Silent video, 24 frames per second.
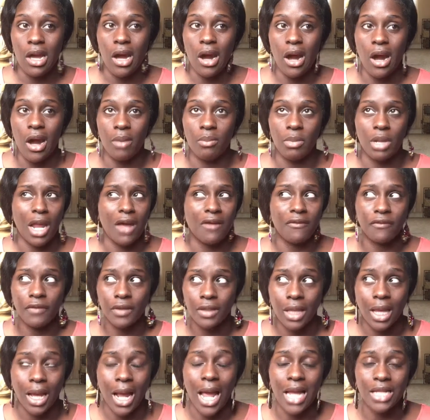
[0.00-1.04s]
And I feel
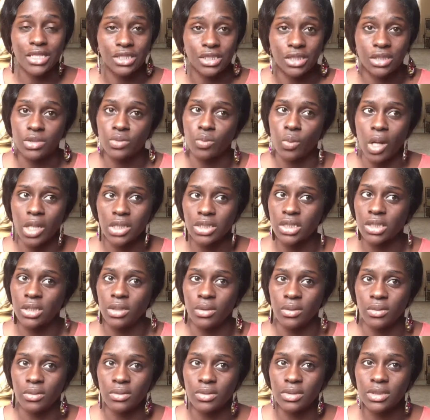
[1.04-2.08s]
like I just washed
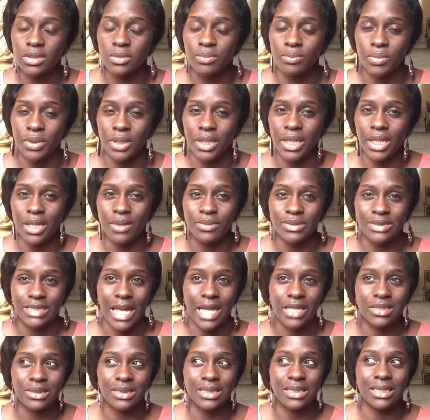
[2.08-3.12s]
clothes, but it was
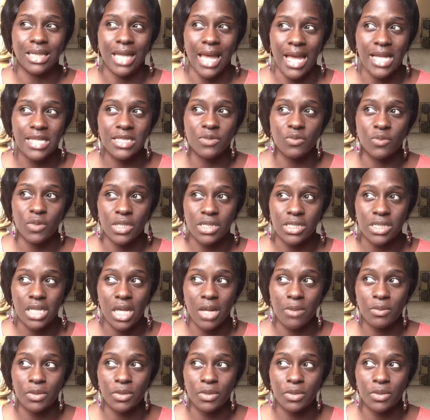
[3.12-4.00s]
actually last Wednesday.